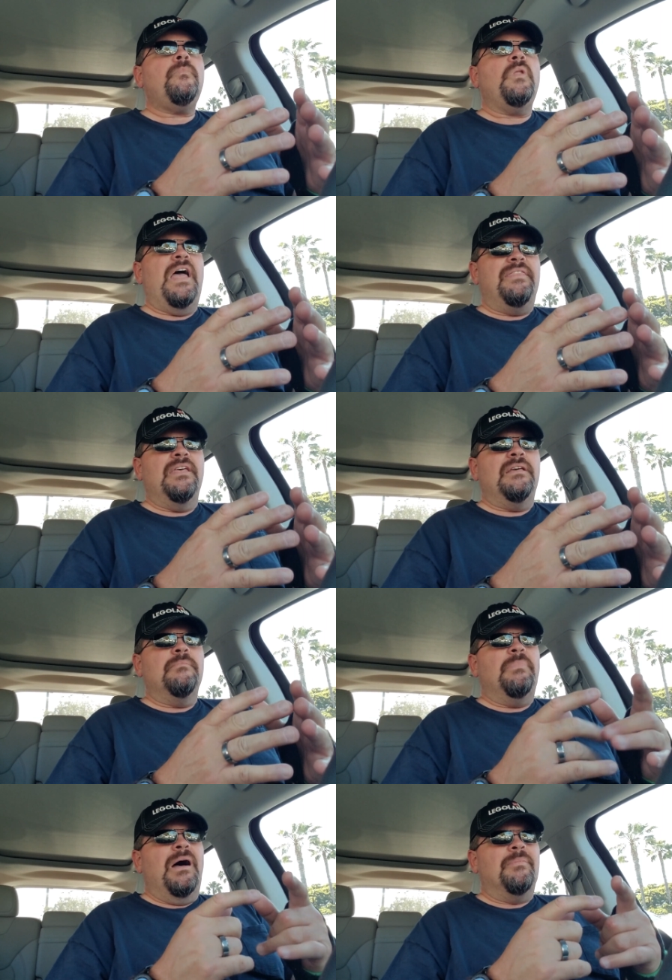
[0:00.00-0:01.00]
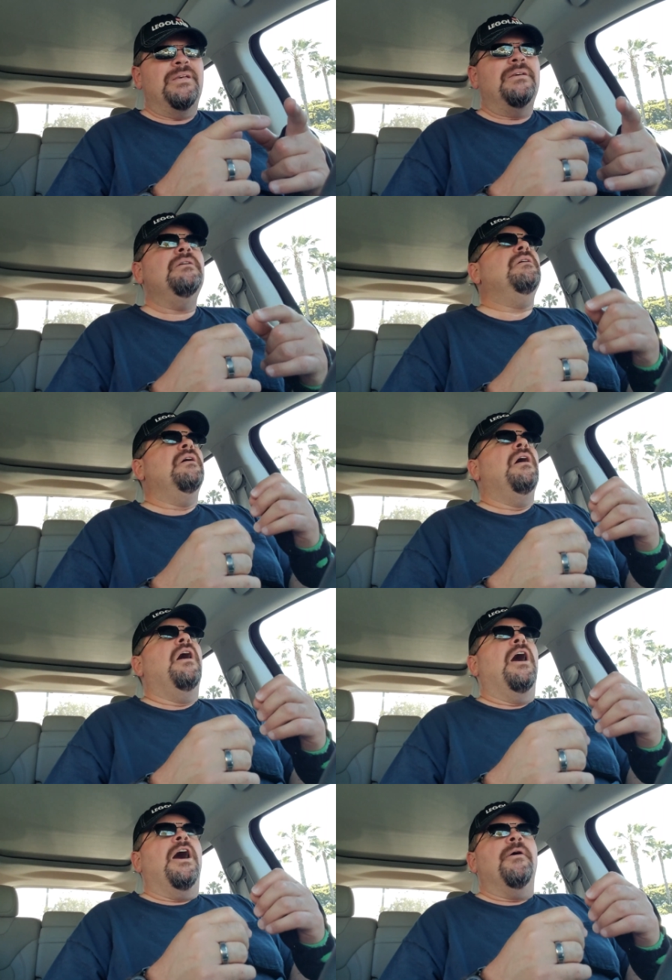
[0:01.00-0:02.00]
I think Bobby,
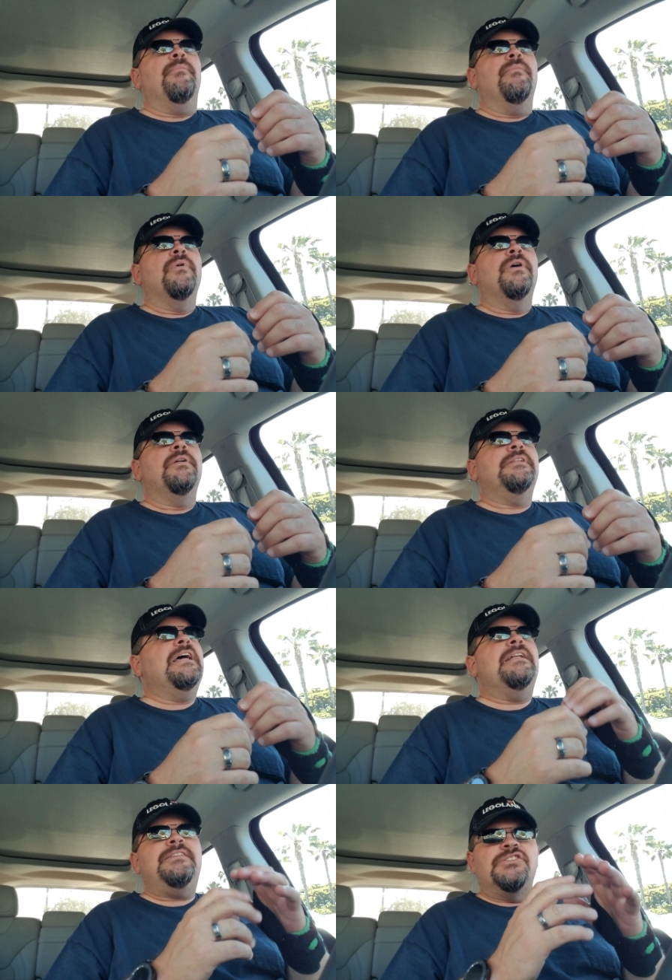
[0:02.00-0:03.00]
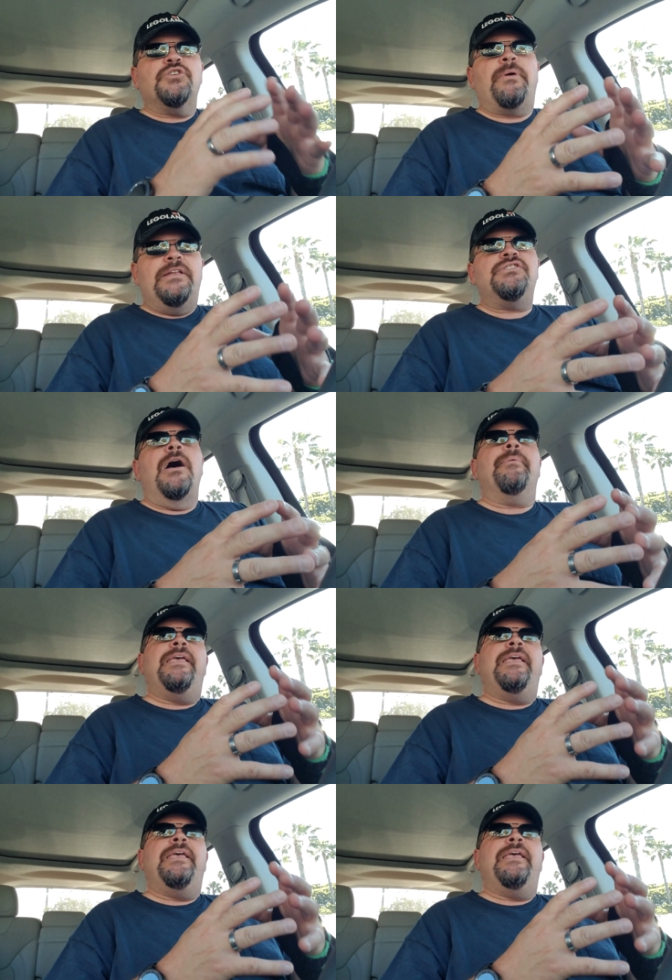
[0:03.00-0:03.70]
um, does a great job.